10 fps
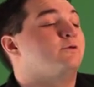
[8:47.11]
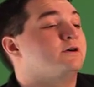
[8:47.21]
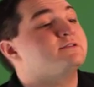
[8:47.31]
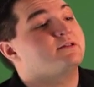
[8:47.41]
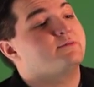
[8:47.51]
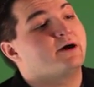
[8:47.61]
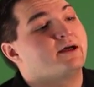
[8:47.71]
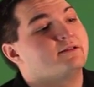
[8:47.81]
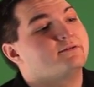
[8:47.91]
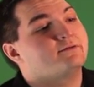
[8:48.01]
was in the
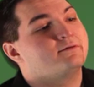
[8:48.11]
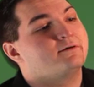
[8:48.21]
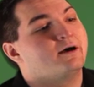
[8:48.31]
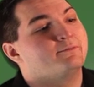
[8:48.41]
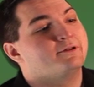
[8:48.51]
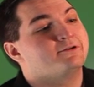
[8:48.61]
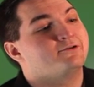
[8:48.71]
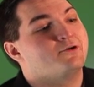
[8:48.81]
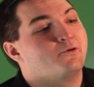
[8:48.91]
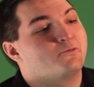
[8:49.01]
pilot,
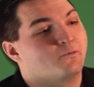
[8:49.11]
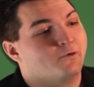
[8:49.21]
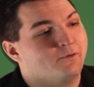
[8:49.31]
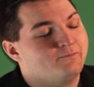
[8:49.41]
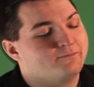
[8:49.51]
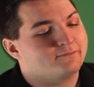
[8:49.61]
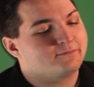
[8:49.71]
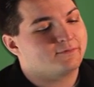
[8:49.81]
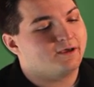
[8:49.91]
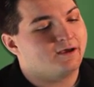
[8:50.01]
little known role.
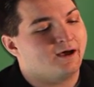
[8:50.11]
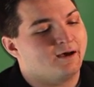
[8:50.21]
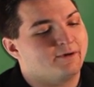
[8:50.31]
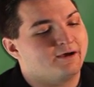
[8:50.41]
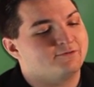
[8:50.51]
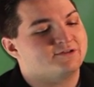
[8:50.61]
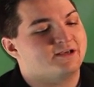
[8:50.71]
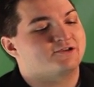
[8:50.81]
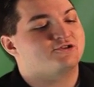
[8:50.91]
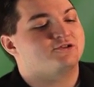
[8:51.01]
I was
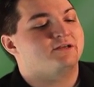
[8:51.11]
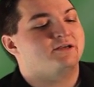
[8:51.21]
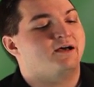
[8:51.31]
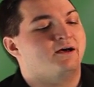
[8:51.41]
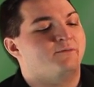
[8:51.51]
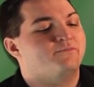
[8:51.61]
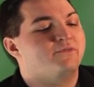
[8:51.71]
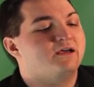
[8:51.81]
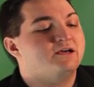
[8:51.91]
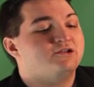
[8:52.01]
actually
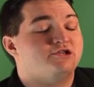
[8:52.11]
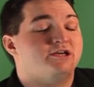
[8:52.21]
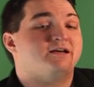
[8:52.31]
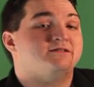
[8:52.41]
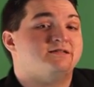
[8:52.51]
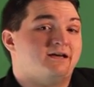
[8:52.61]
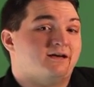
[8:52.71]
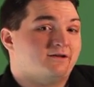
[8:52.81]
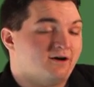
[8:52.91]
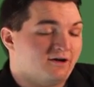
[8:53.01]

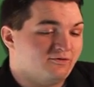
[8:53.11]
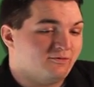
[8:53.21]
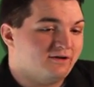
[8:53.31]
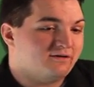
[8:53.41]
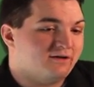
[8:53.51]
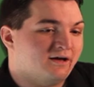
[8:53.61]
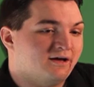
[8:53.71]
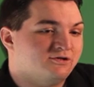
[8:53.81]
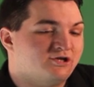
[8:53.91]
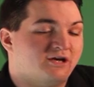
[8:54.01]
GNDN conduit
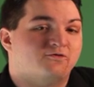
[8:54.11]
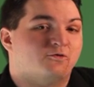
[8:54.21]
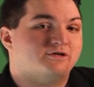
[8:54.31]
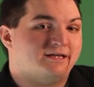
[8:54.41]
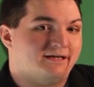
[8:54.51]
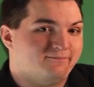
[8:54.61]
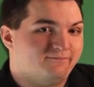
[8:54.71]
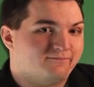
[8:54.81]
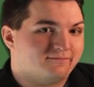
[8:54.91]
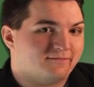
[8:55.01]
J14.
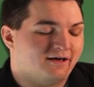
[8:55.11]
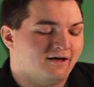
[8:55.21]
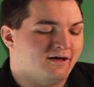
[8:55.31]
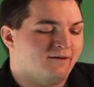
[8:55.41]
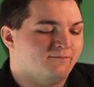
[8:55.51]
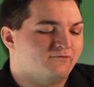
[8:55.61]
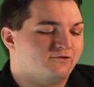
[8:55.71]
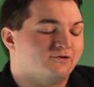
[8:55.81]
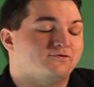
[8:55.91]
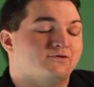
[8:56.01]

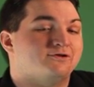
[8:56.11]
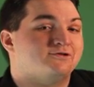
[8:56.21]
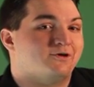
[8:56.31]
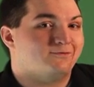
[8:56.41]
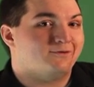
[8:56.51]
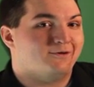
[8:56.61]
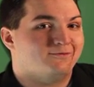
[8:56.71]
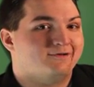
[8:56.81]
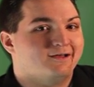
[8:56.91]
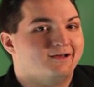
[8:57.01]
For those of you that don't
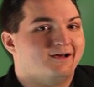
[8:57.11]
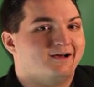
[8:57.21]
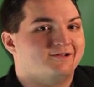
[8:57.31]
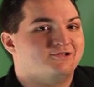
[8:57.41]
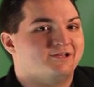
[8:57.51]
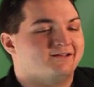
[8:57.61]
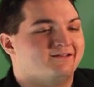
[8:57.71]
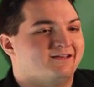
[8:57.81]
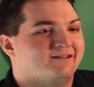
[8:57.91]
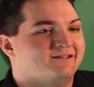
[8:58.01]
know,
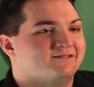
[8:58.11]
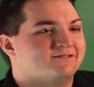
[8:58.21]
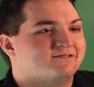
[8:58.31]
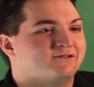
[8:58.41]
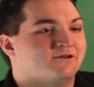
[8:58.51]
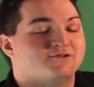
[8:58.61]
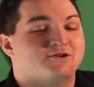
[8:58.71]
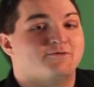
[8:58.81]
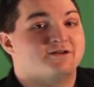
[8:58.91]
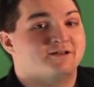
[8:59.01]
GNDN is goes
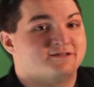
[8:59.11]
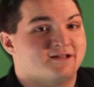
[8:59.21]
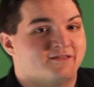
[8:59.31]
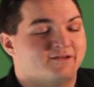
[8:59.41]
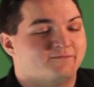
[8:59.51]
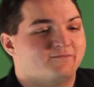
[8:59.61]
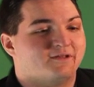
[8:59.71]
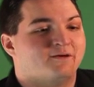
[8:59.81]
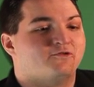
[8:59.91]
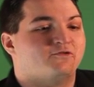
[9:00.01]
nowhere, does nothing.
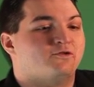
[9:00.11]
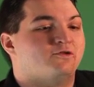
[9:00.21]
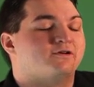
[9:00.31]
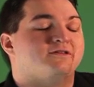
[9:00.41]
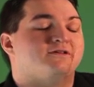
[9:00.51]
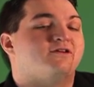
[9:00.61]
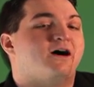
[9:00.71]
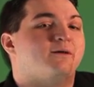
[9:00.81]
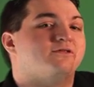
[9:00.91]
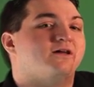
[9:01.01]
So if you look in the
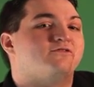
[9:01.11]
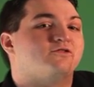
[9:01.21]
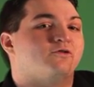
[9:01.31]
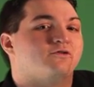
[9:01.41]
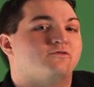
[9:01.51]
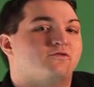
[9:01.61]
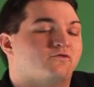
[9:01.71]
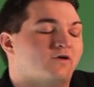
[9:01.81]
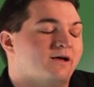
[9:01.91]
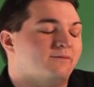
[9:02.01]
top left corner of the
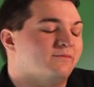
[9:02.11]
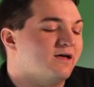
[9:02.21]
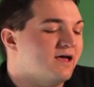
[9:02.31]
frame,